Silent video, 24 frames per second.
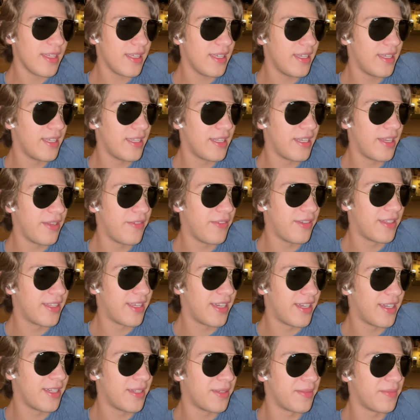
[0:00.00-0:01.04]
And every
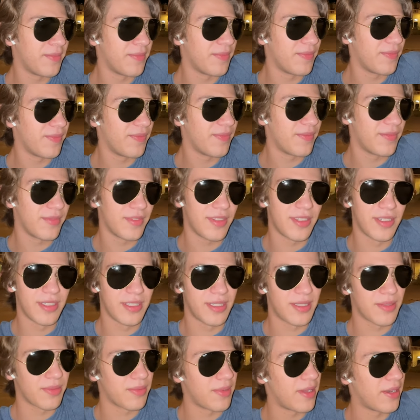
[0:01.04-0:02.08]
time
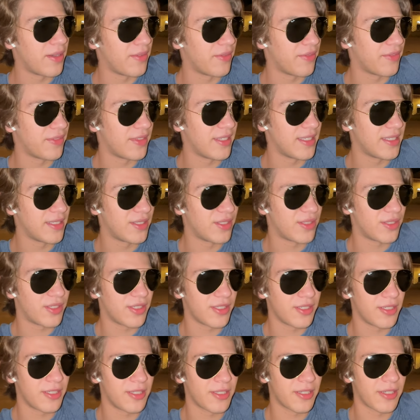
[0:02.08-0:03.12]
there's one of these
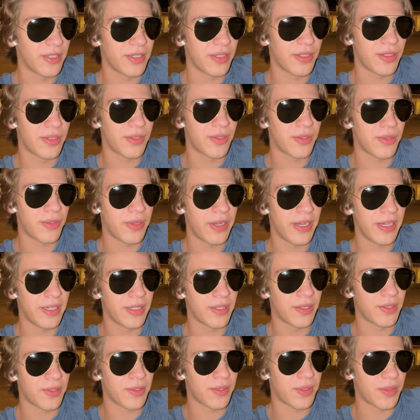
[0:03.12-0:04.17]
great,
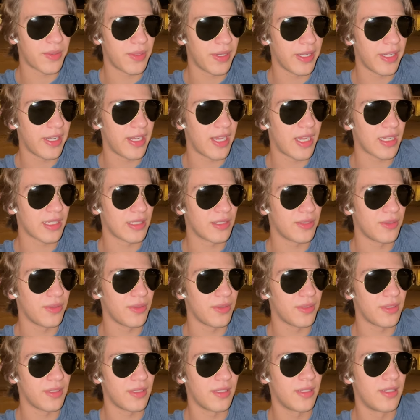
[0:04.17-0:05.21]
great
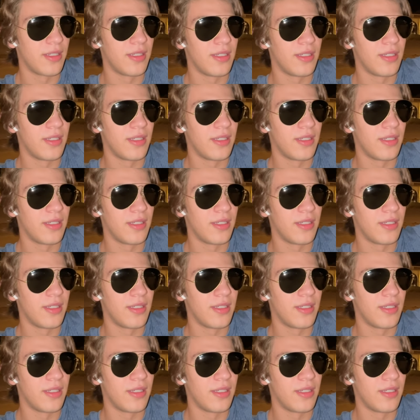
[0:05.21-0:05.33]
actors,